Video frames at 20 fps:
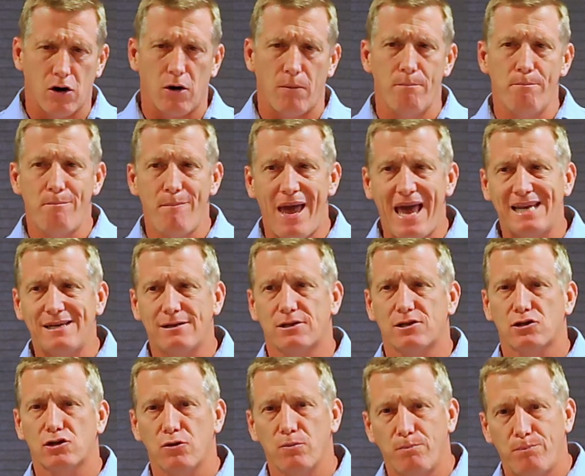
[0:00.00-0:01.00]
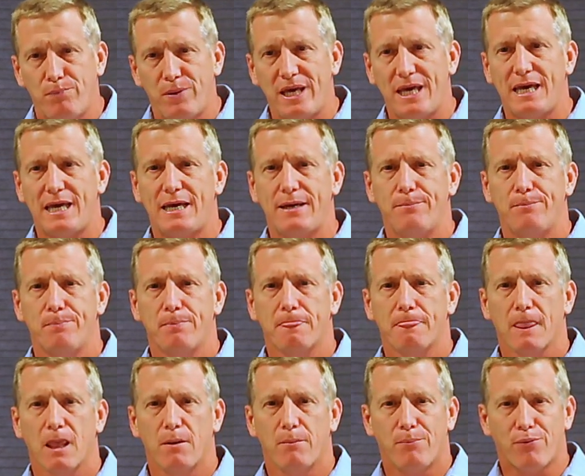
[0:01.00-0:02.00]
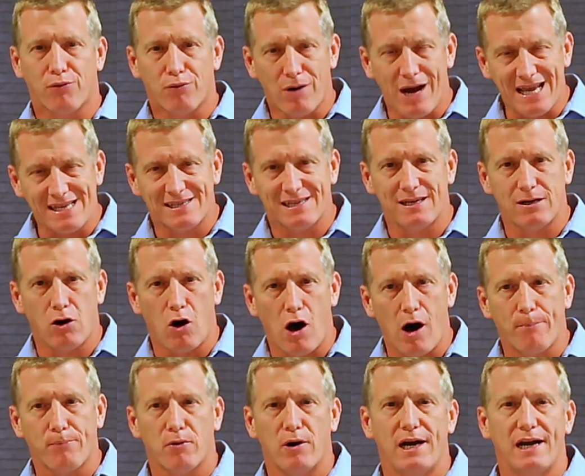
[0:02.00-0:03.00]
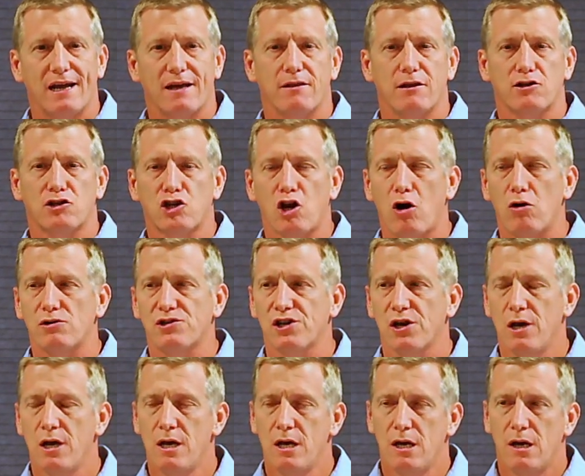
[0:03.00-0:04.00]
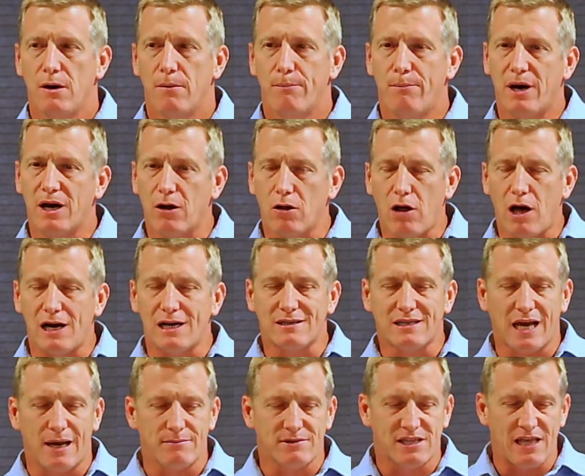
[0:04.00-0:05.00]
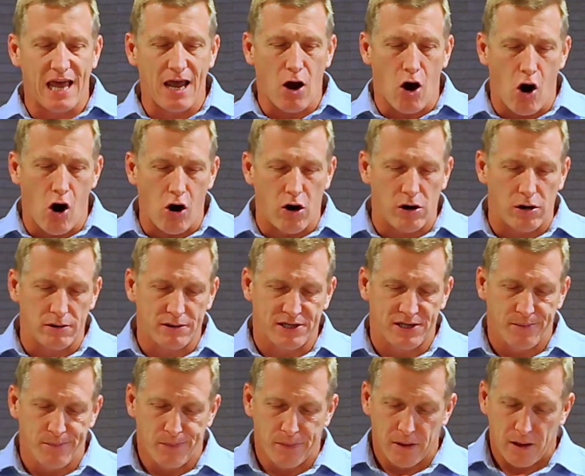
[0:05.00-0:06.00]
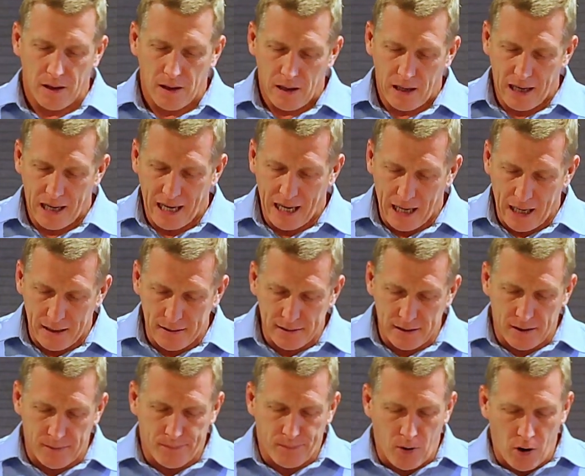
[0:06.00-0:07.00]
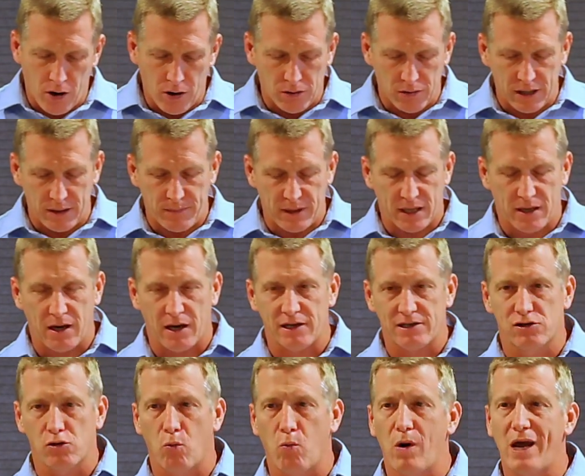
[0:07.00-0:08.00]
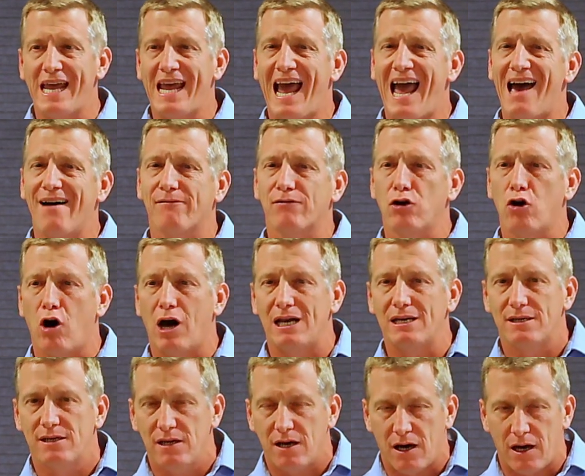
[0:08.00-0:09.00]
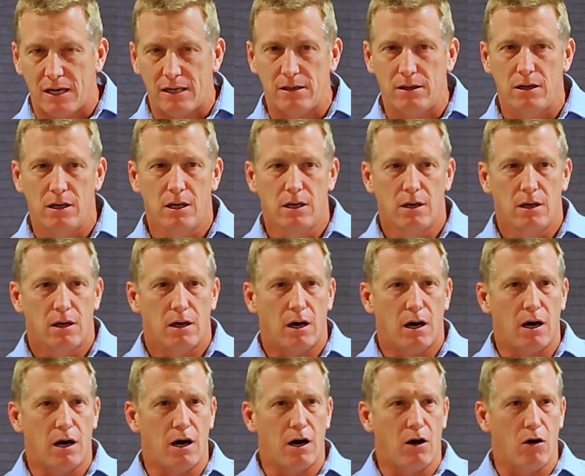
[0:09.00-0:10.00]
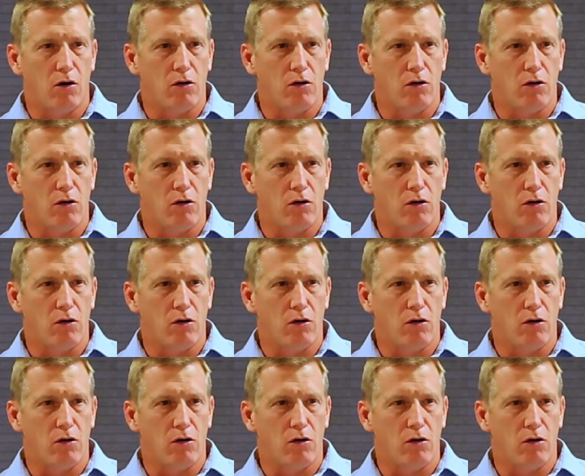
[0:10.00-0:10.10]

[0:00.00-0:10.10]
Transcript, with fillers: meant to be present, operating in the church, but a lot of times they aren't and uh, partly because we have not done uh,